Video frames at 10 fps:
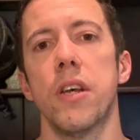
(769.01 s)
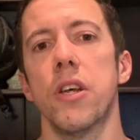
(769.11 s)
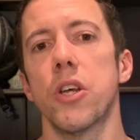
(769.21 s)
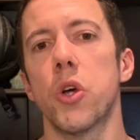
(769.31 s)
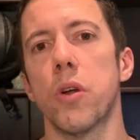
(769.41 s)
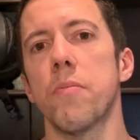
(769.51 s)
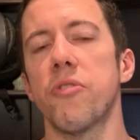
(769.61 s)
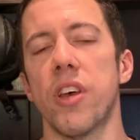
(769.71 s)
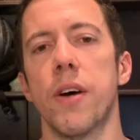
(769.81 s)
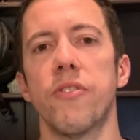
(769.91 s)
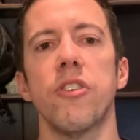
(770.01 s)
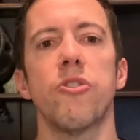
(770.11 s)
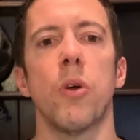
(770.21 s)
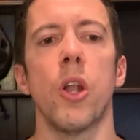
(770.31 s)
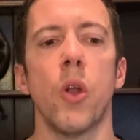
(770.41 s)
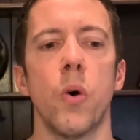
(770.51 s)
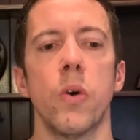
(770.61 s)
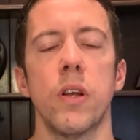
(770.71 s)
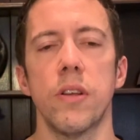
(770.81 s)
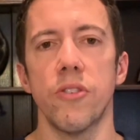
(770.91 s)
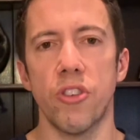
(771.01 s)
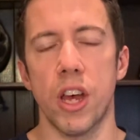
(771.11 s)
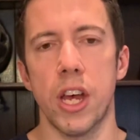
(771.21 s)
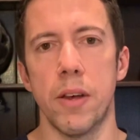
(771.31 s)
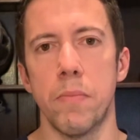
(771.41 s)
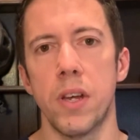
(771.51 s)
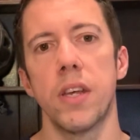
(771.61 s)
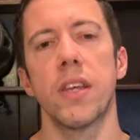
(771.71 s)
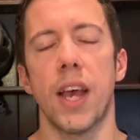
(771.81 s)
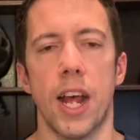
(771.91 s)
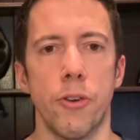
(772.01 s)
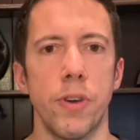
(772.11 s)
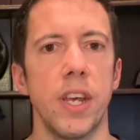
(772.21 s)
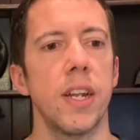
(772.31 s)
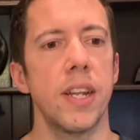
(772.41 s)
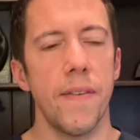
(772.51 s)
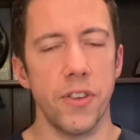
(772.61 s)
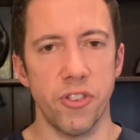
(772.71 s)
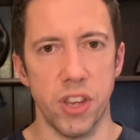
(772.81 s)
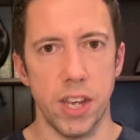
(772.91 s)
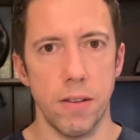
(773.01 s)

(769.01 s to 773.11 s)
got themselves into a long-term calorie deficit.